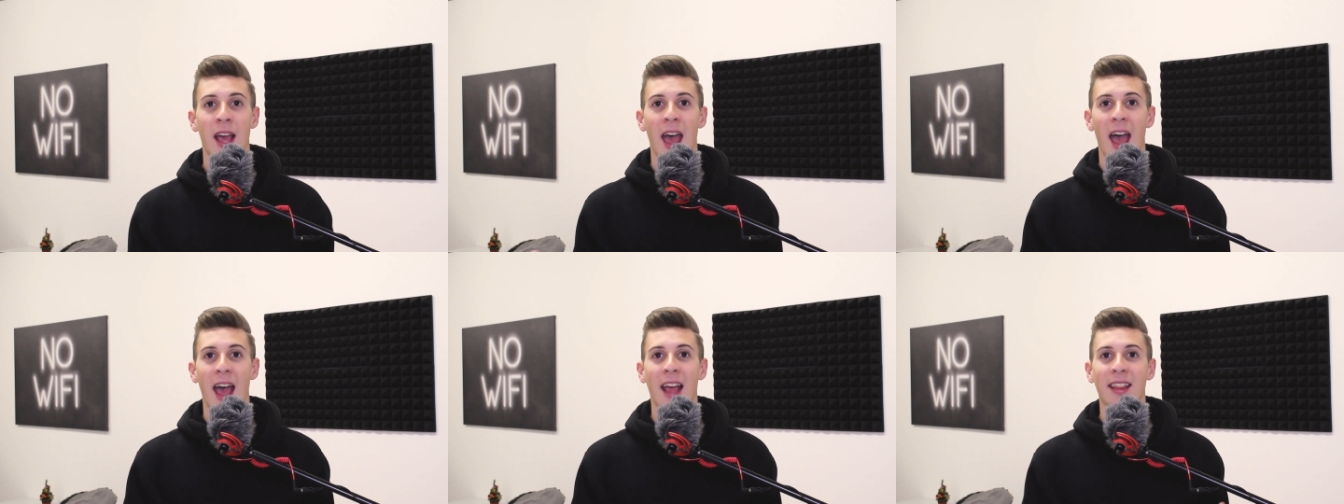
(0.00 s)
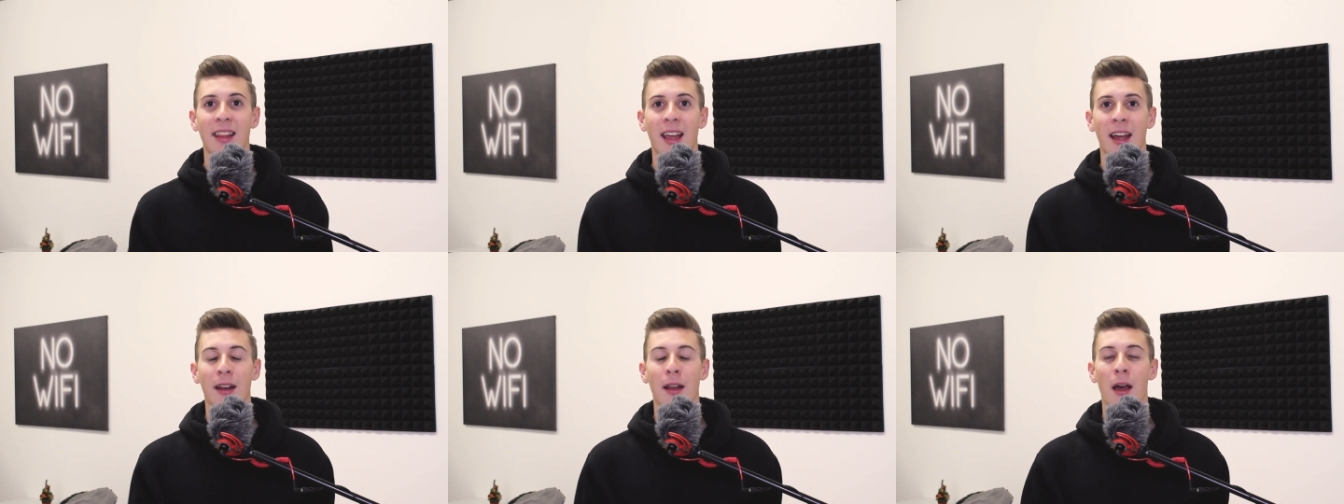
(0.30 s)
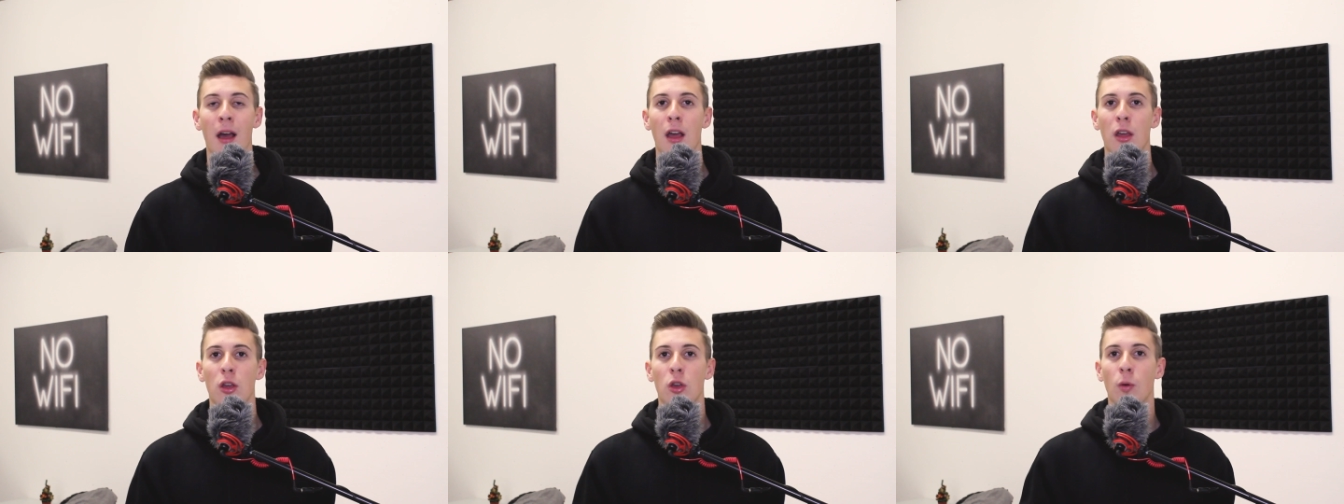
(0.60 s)
And then
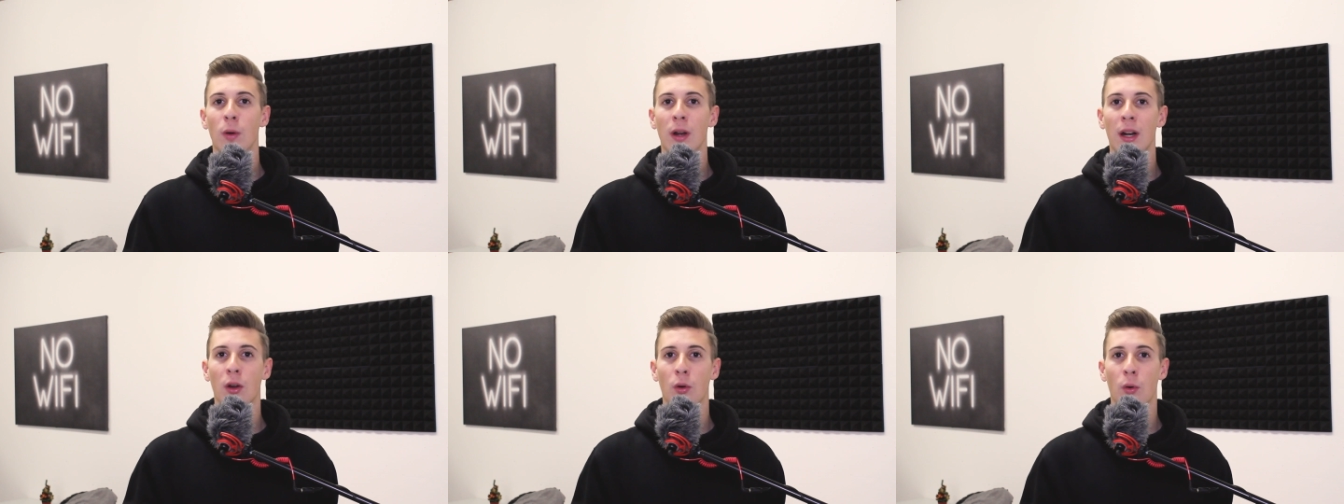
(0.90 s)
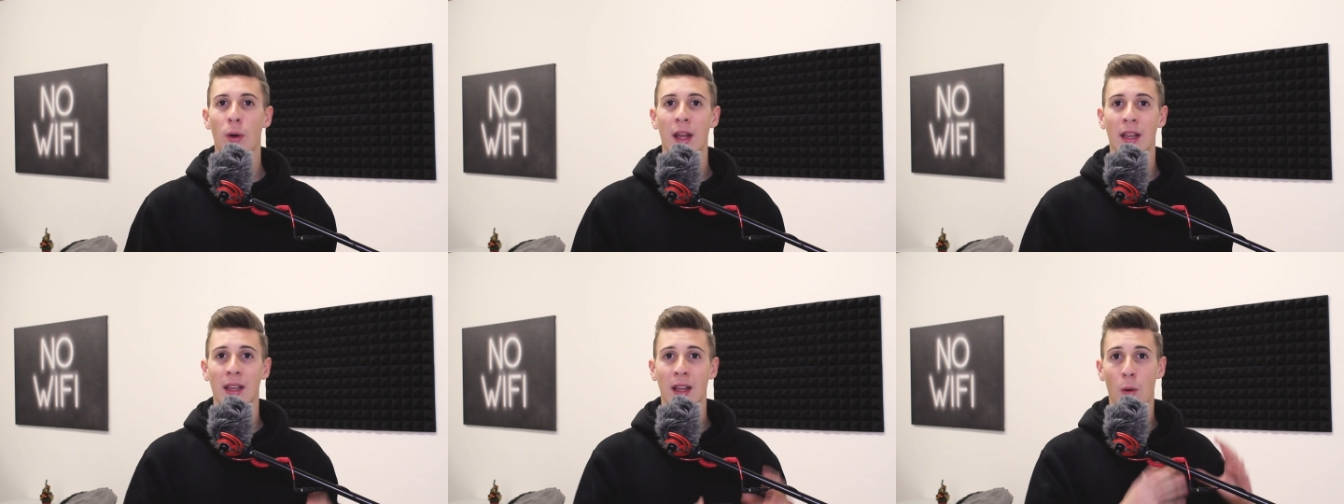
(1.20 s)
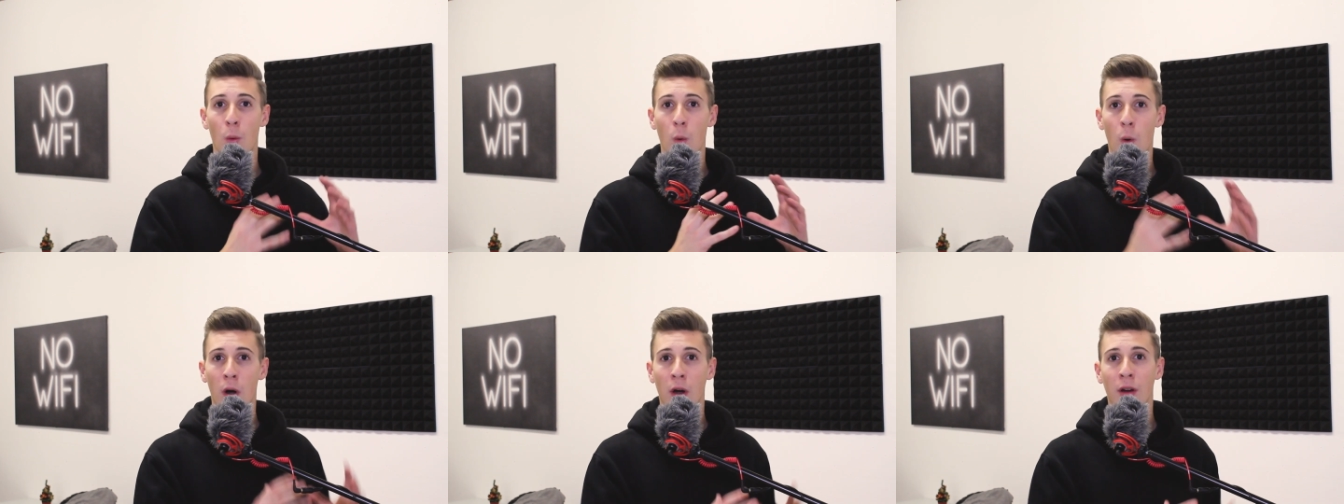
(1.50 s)
you will create a
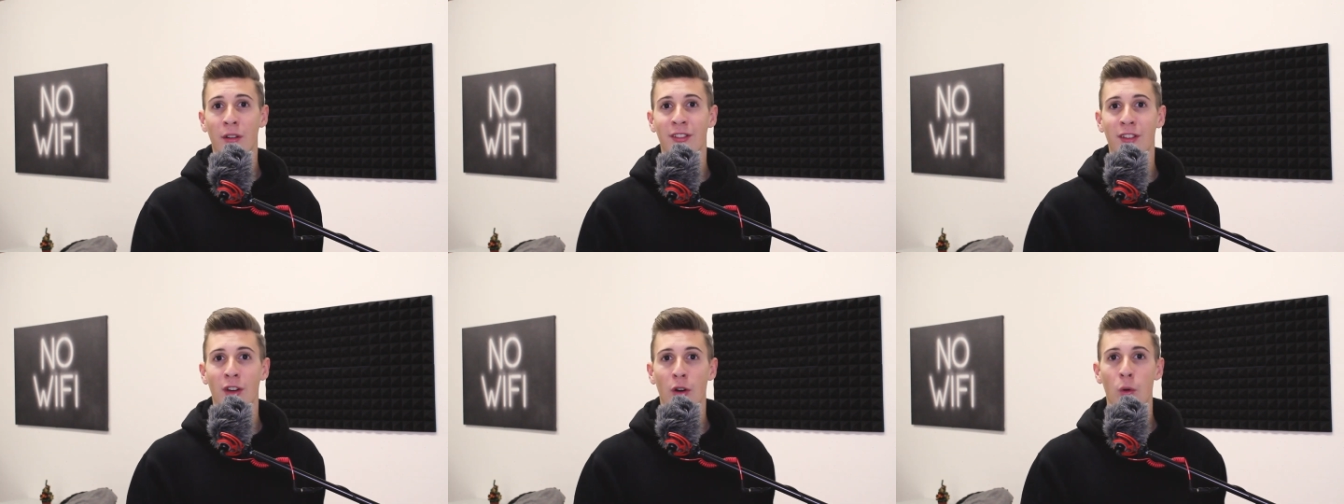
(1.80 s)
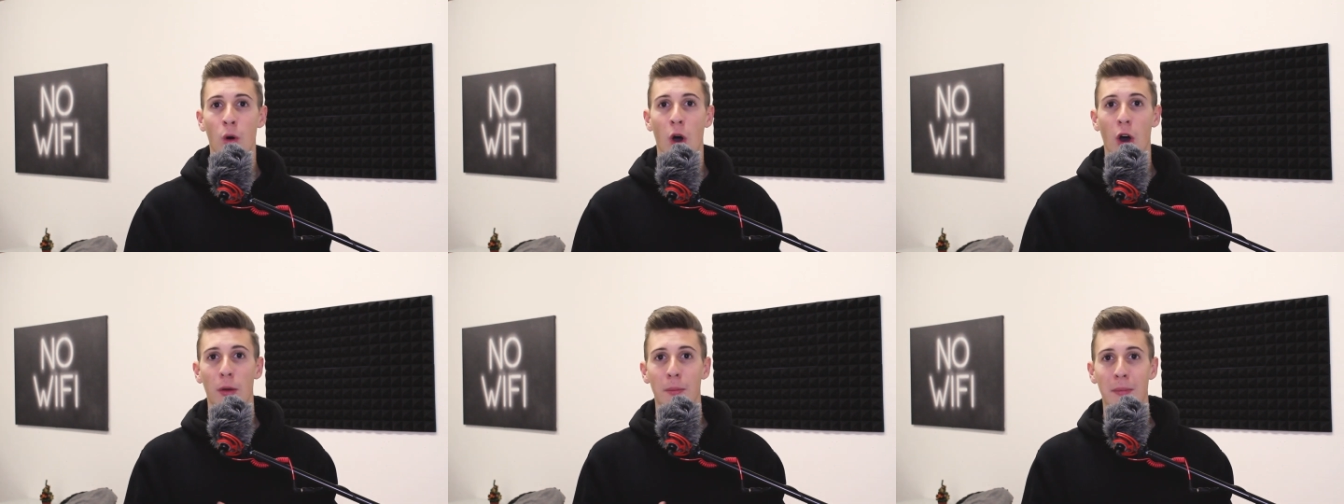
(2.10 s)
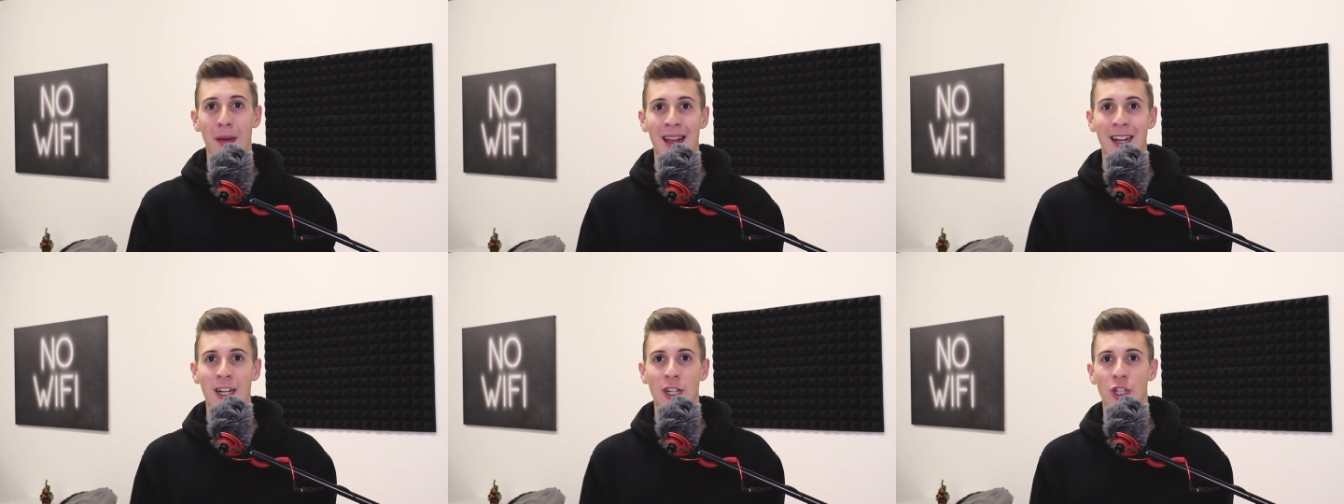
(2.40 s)
workflow on
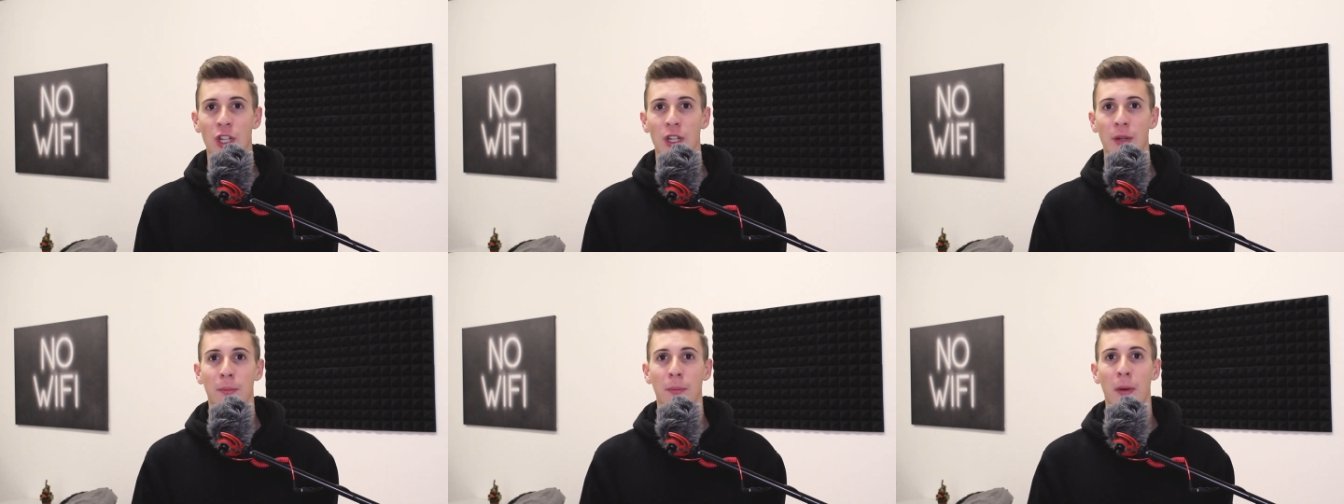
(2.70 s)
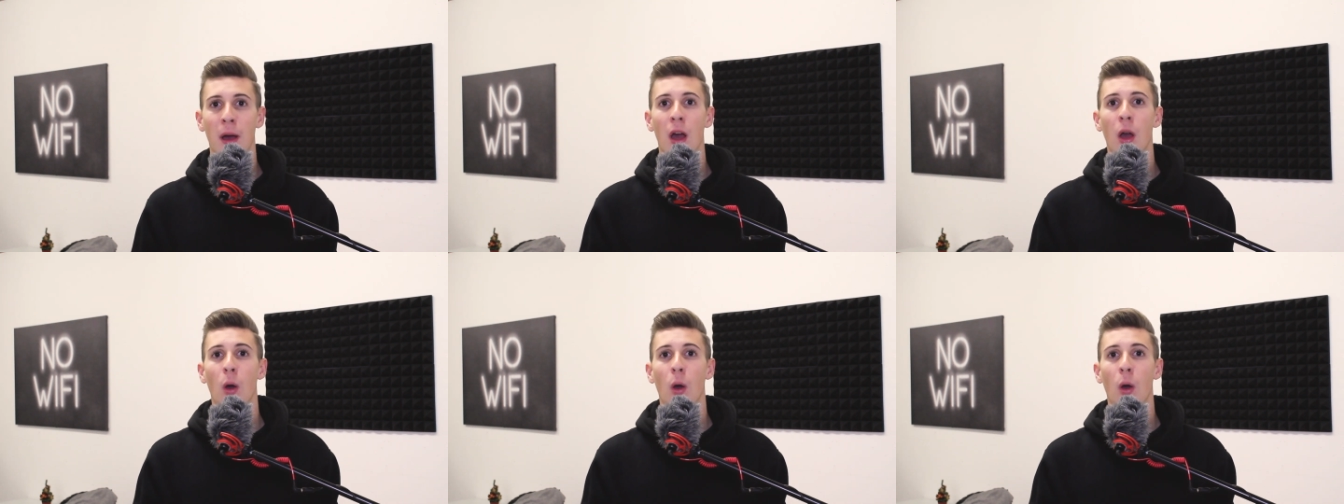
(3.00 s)
MailChimp